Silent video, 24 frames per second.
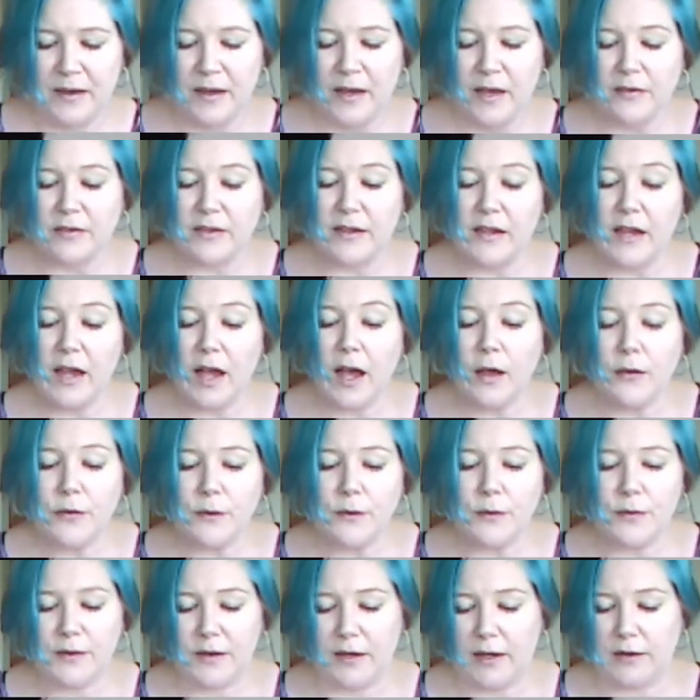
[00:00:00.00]
The
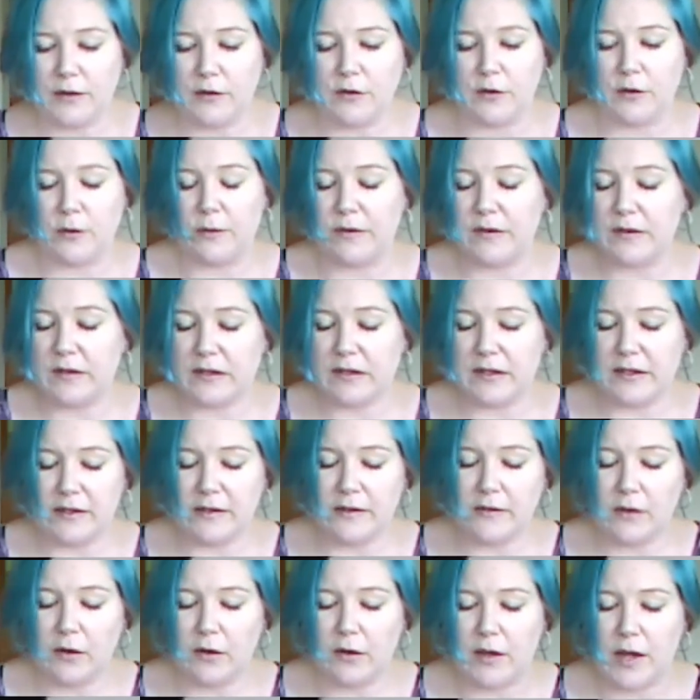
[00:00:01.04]
other thing I can do is clean
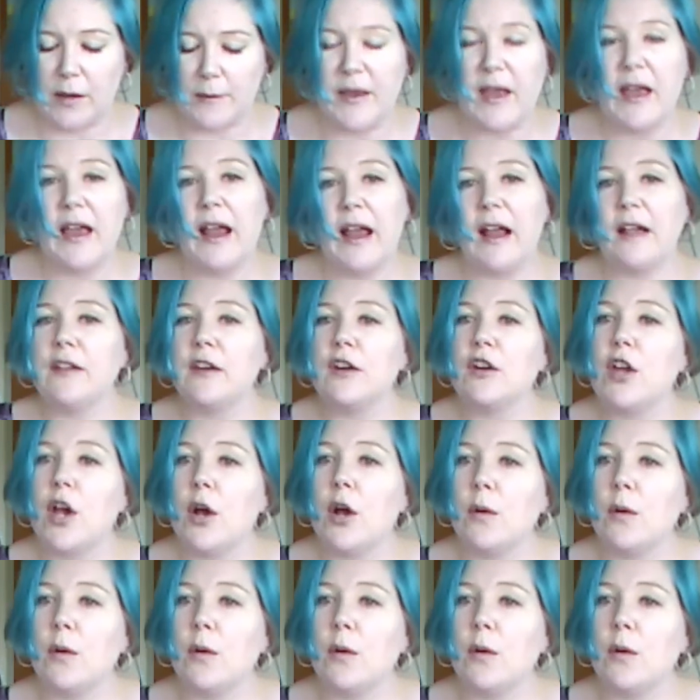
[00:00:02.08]
this all up and then go